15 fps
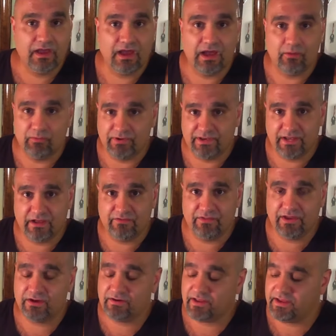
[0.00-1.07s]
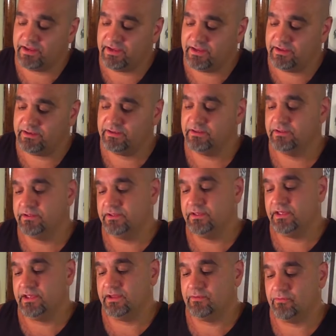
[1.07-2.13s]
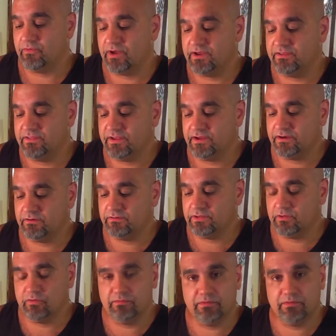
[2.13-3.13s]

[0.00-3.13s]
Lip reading: I went down there and I hit it, and right there, lo and